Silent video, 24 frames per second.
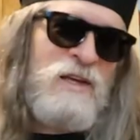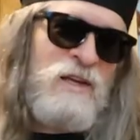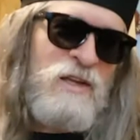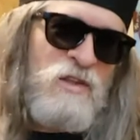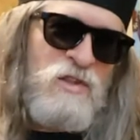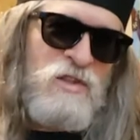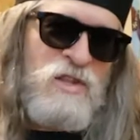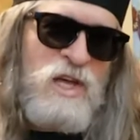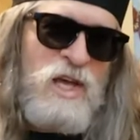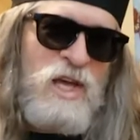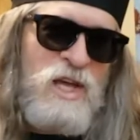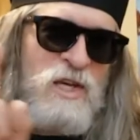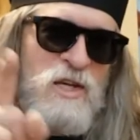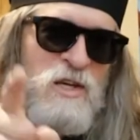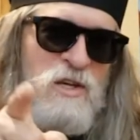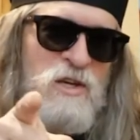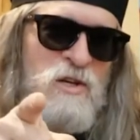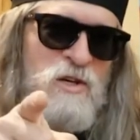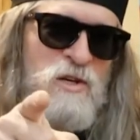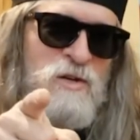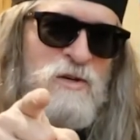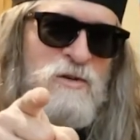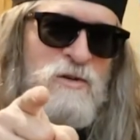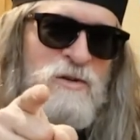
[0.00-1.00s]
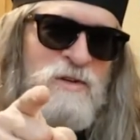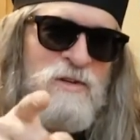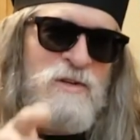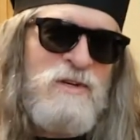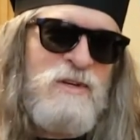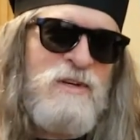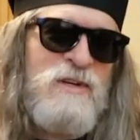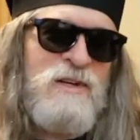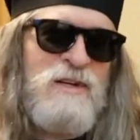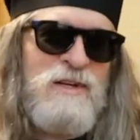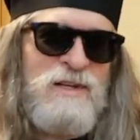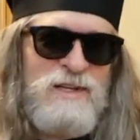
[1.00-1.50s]
Thank you
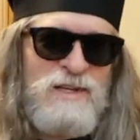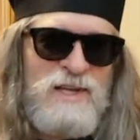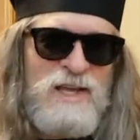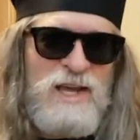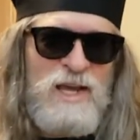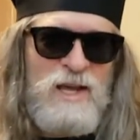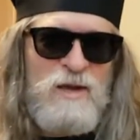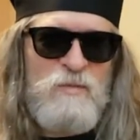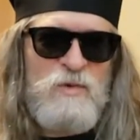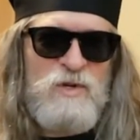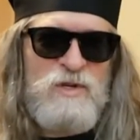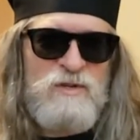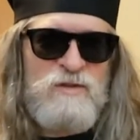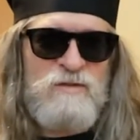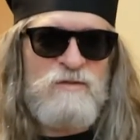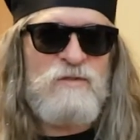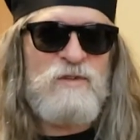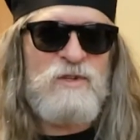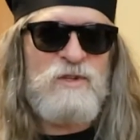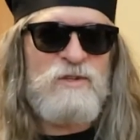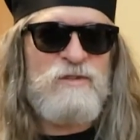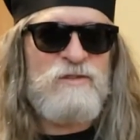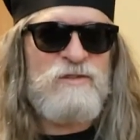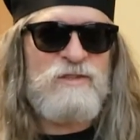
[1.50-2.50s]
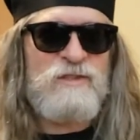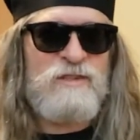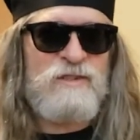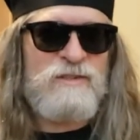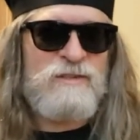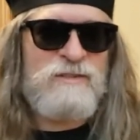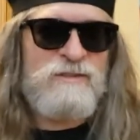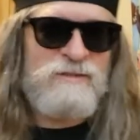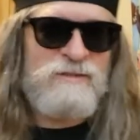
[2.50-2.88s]
and happy infusing.